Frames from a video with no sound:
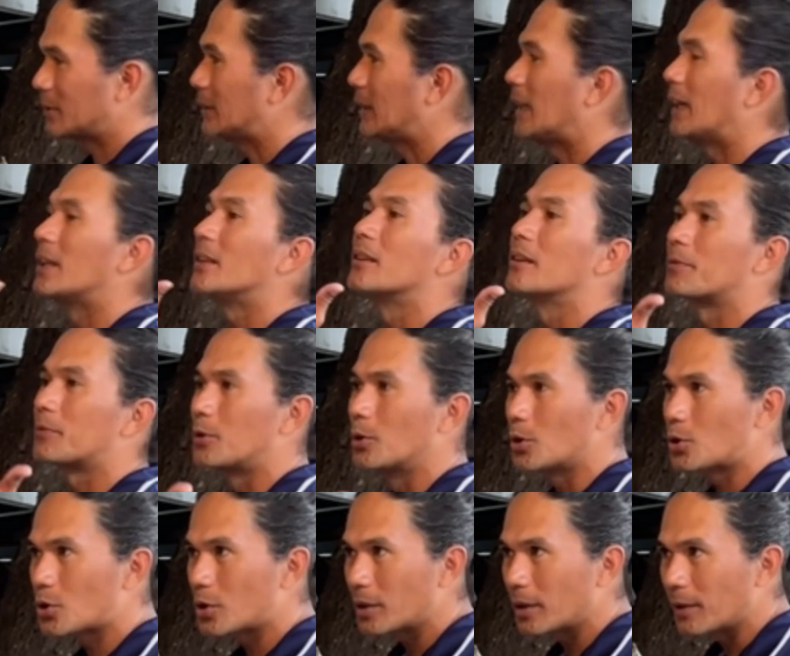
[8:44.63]
in the
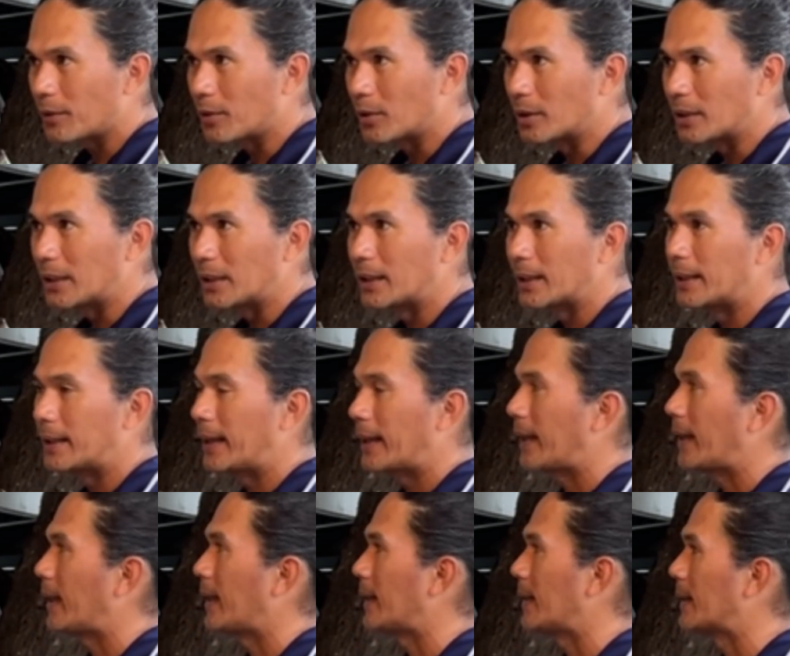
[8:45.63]
future, if you needed
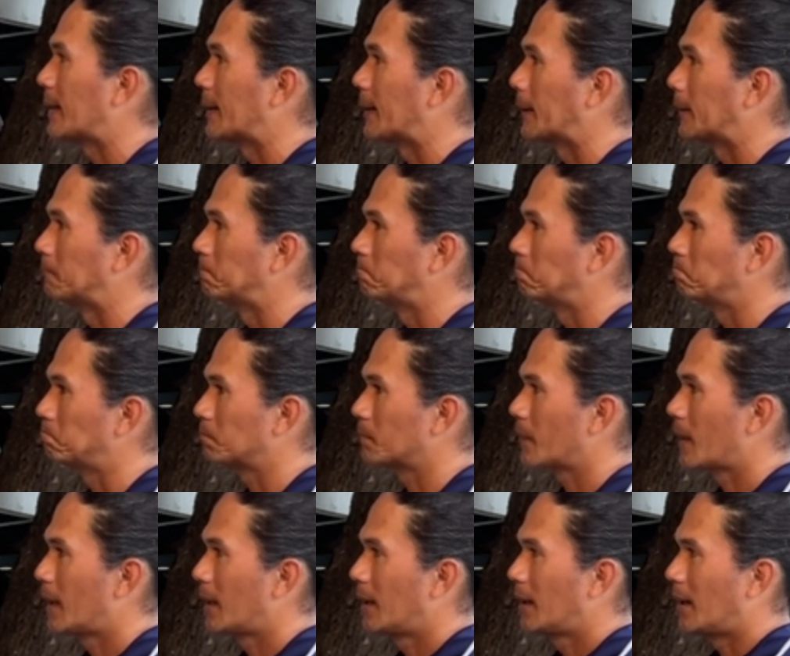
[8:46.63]
a
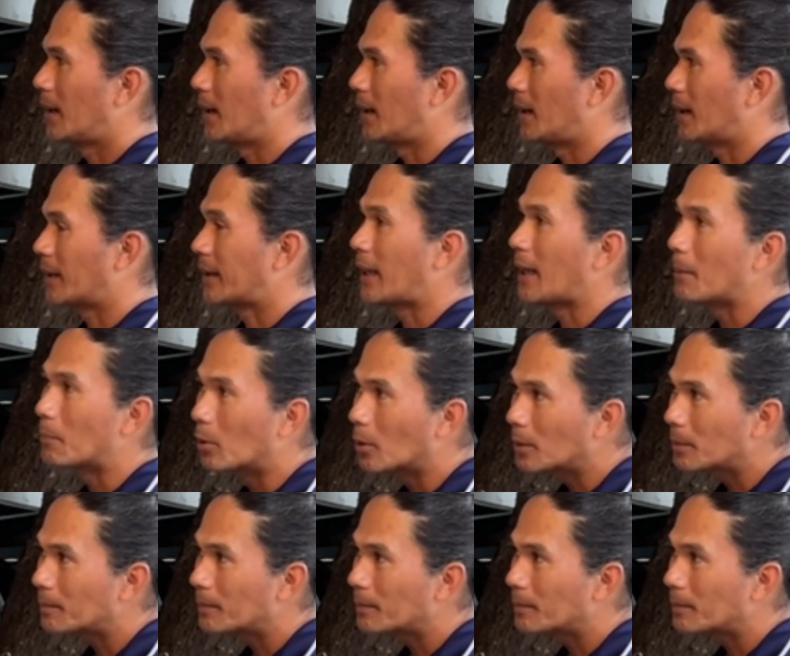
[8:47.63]
cable,